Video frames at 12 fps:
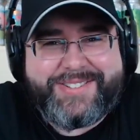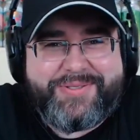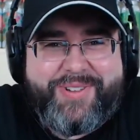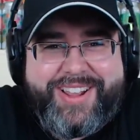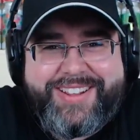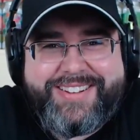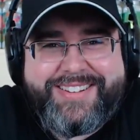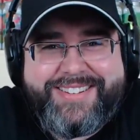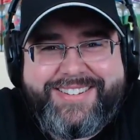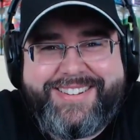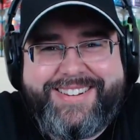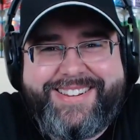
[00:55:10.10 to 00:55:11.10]
right?
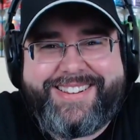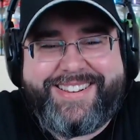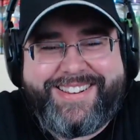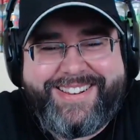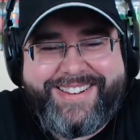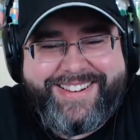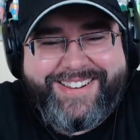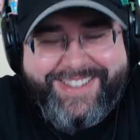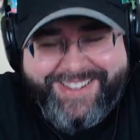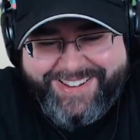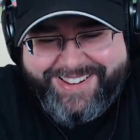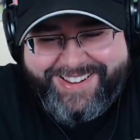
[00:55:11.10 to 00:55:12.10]
Shit. Here we go. Here comes the